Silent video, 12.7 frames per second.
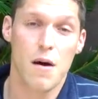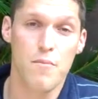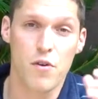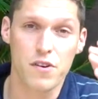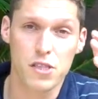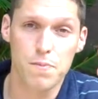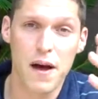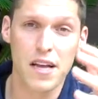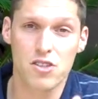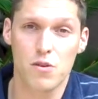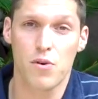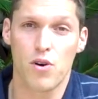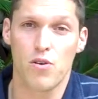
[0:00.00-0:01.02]
a more
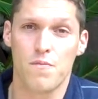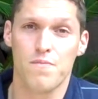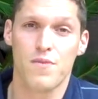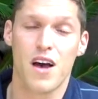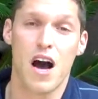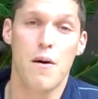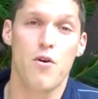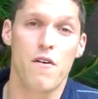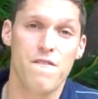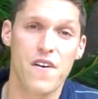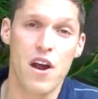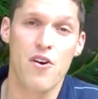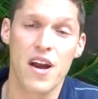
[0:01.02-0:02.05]
responsible, a more
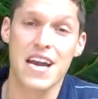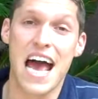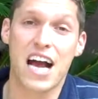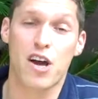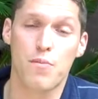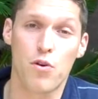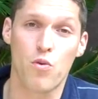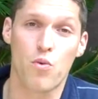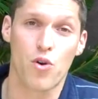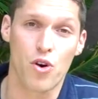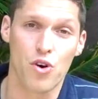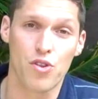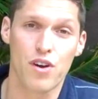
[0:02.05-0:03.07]
fair and equitable
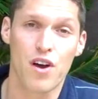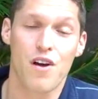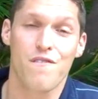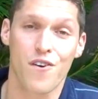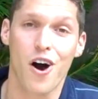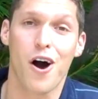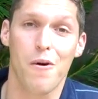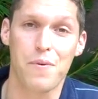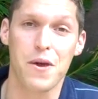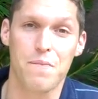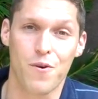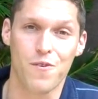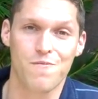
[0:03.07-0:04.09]
world for all
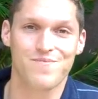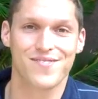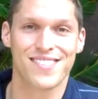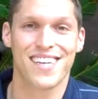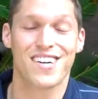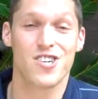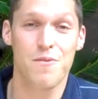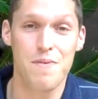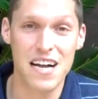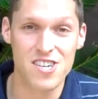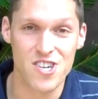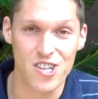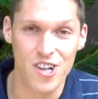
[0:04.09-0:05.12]
people.
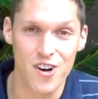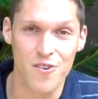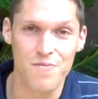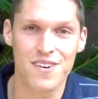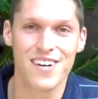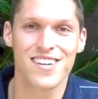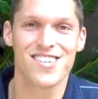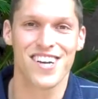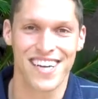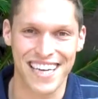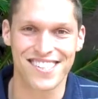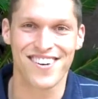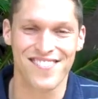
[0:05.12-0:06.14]
Shabbat Shalom,
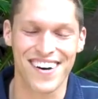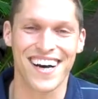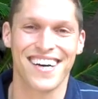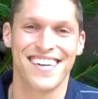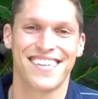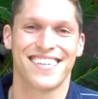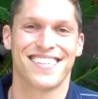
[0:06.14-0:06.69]
Shana Tova.